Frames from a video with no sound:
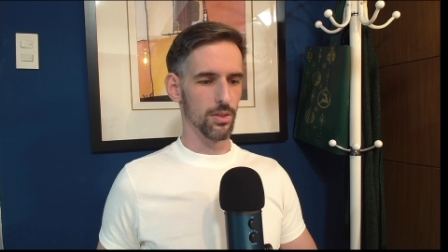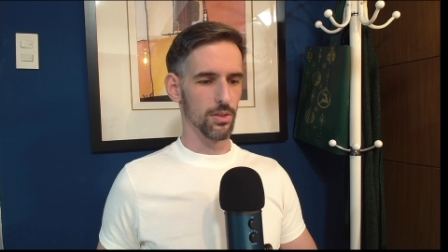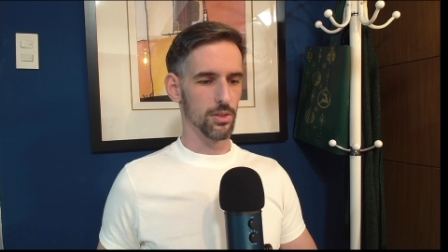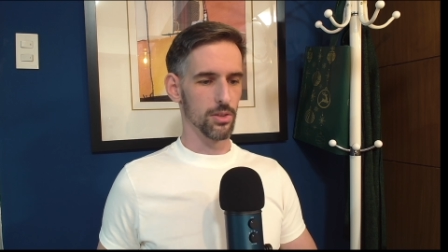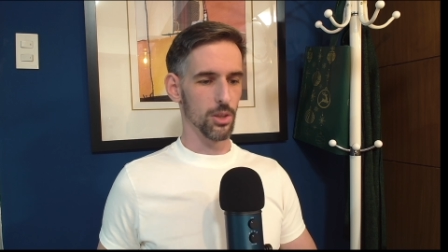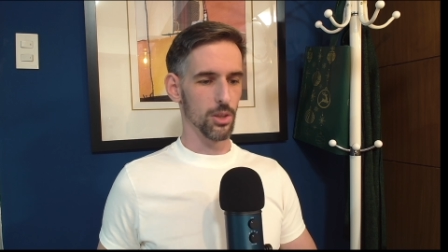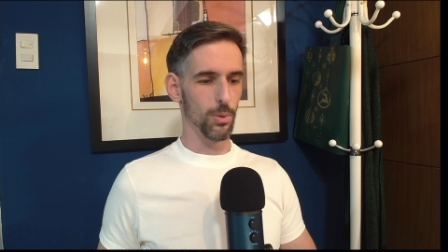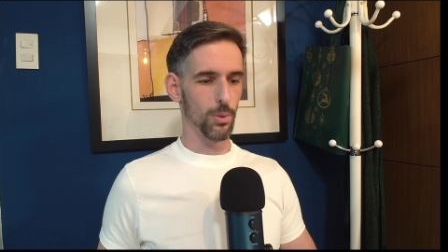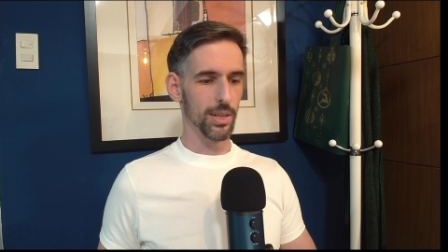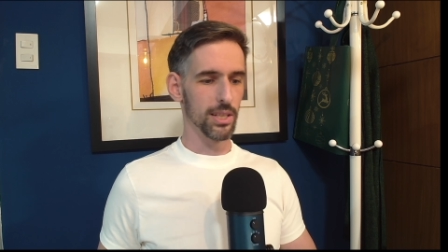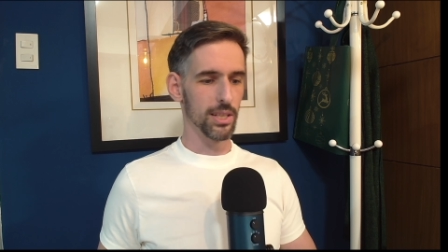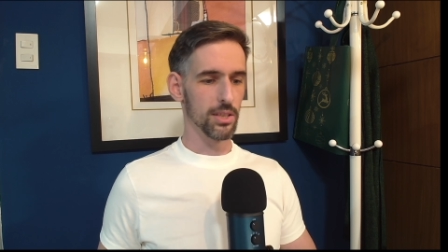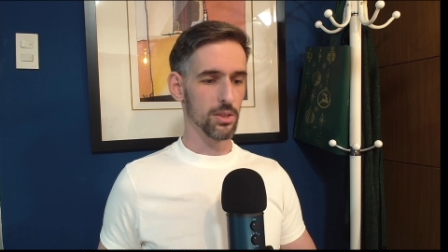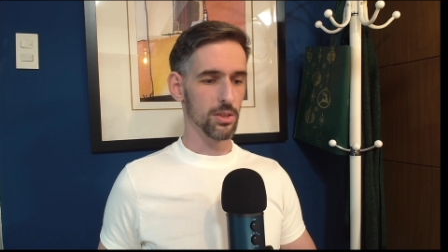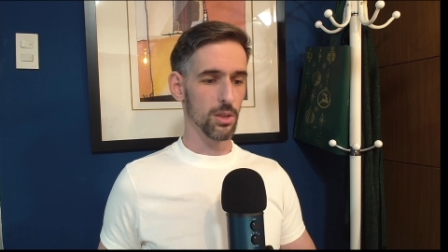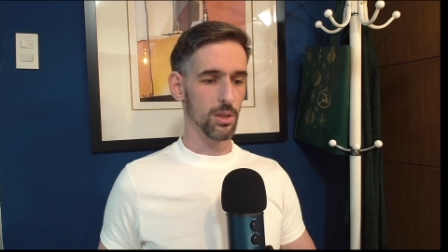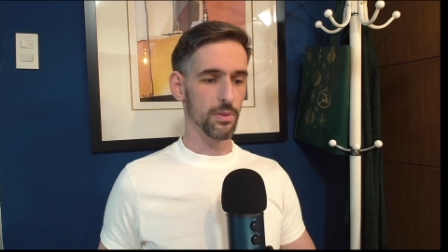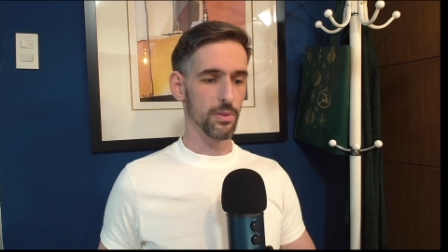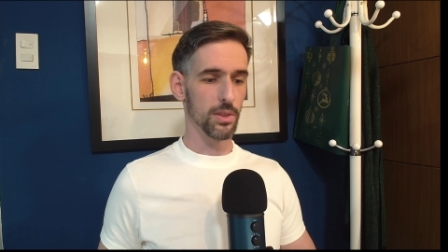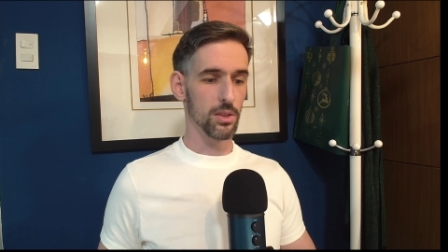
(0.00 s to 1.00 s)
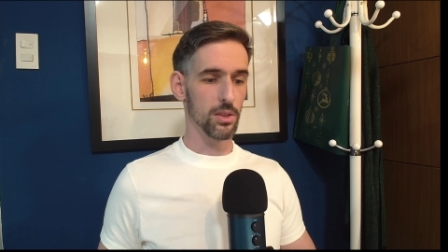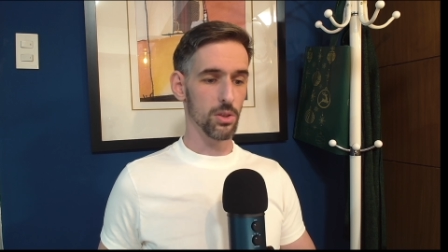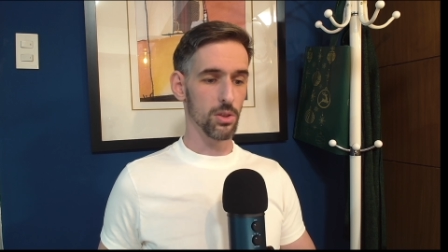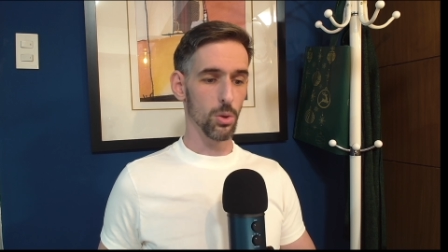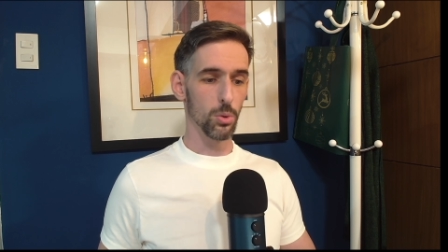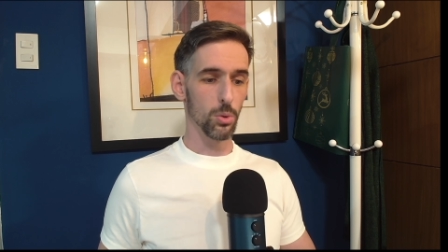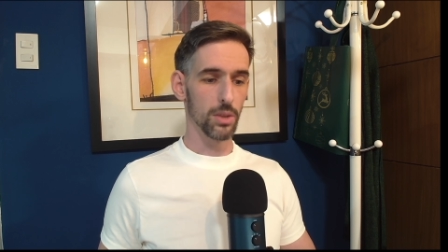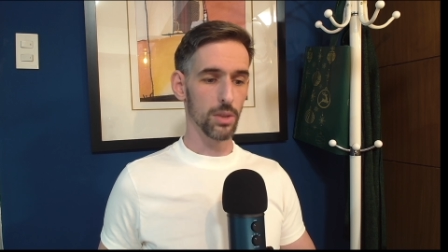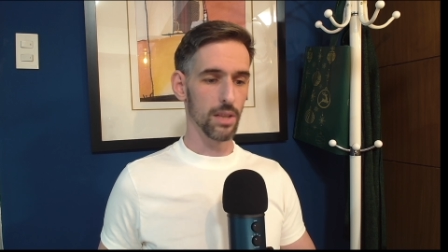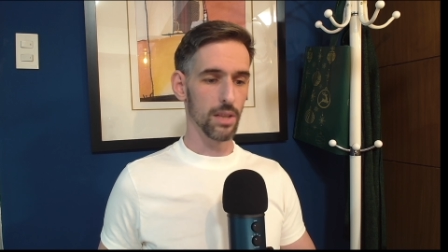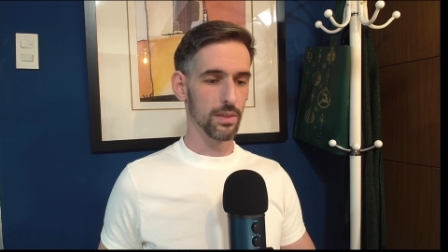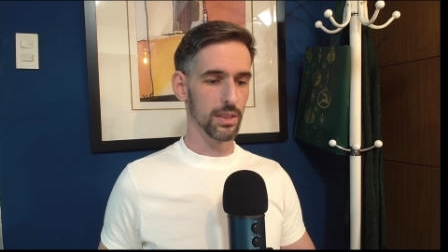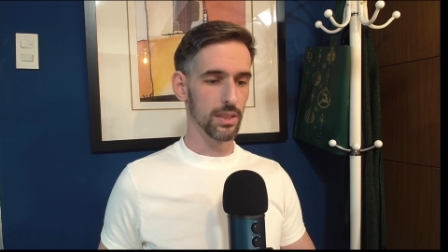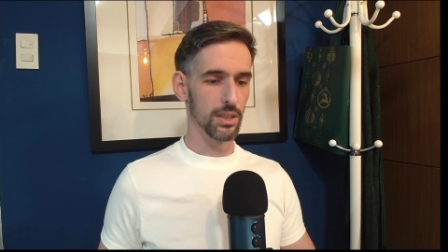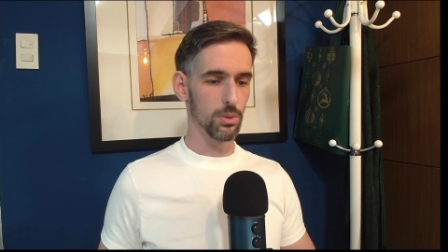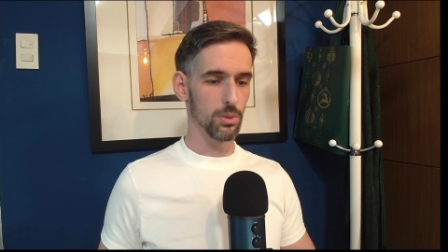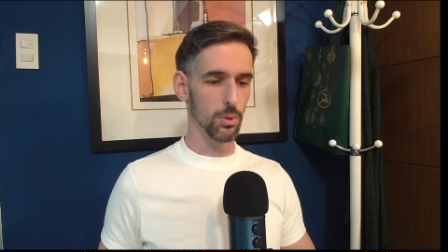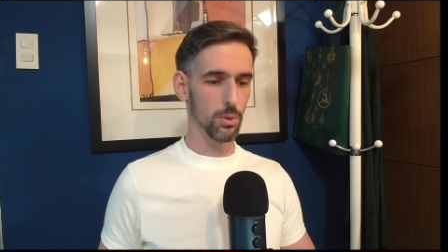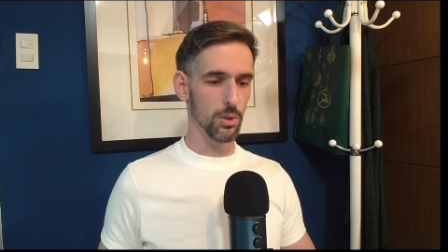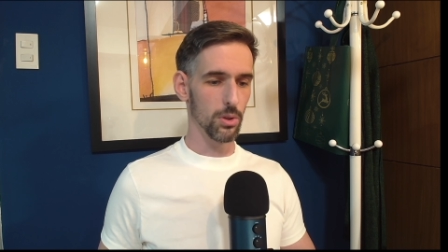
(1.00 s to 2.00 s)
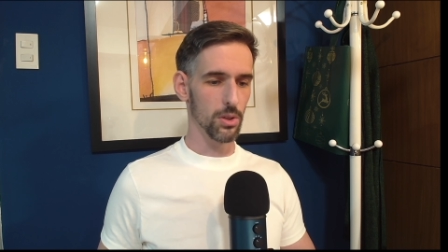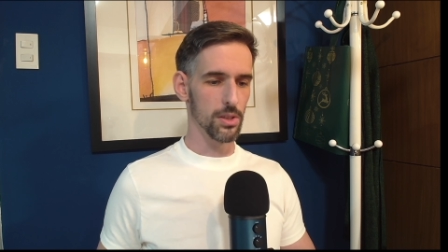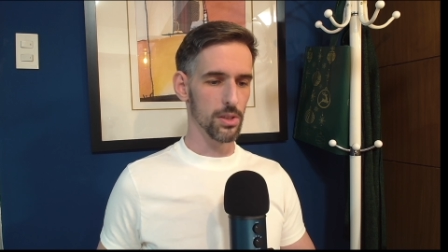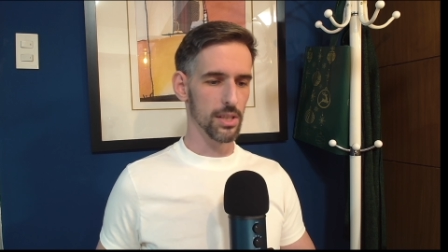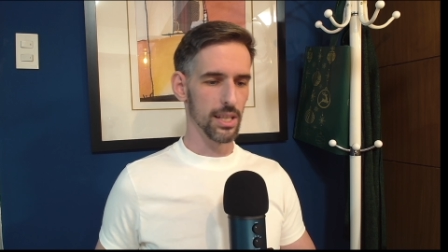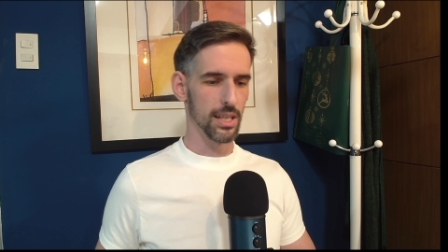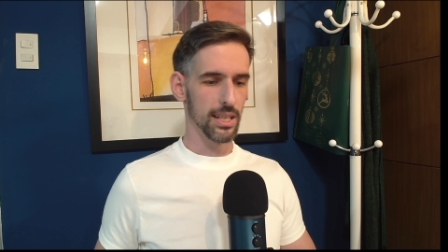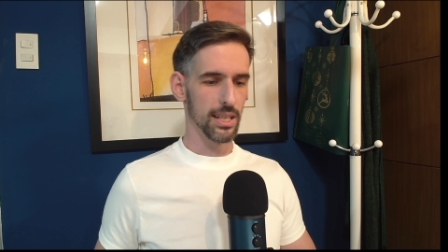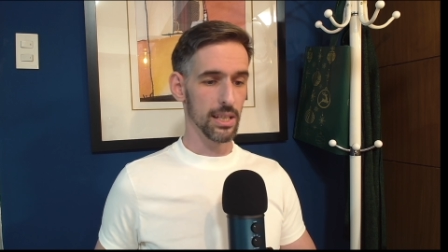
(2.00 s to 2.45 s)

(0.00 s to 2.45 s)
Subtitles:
So when his servants told David these words,